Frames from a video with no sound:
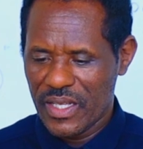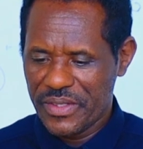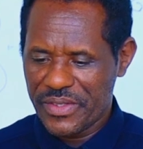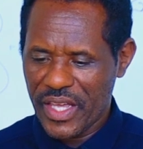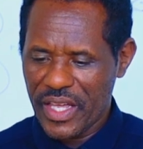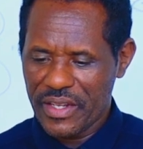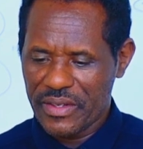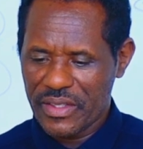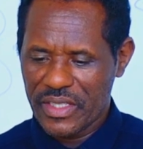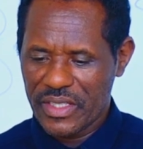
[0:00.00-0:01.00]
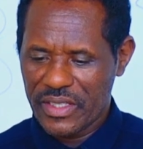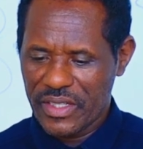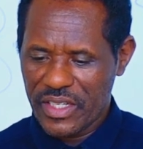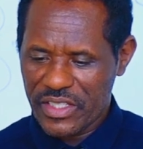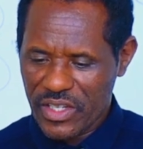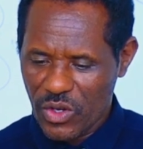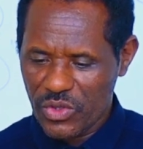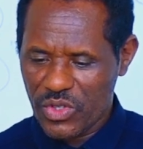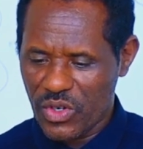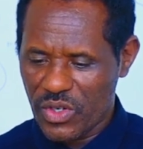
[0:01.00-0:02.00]
Then it's a
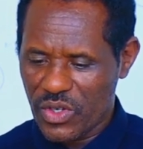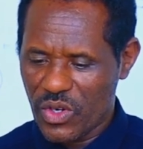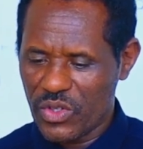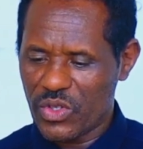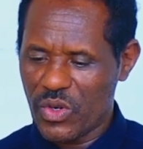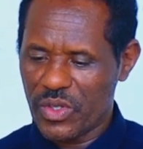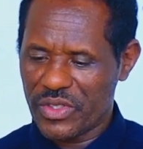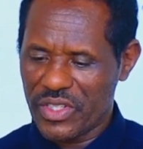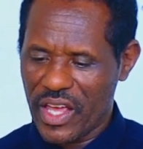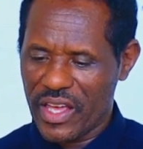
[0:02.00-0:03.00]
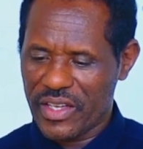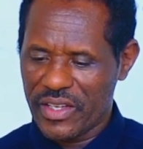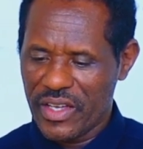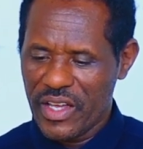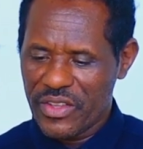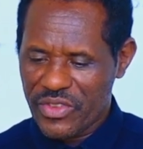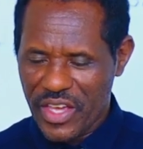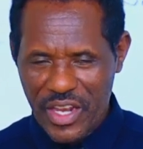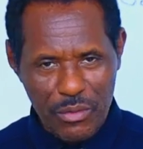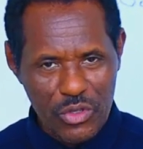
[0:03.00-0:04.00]
control. Controls like
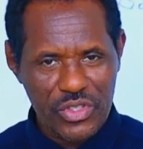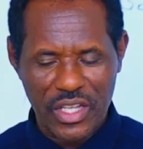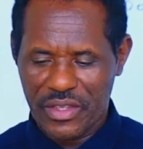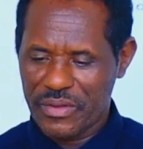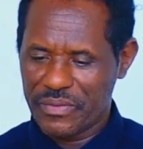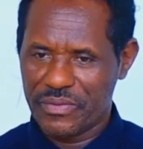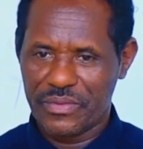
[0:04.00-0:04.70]
thermostat.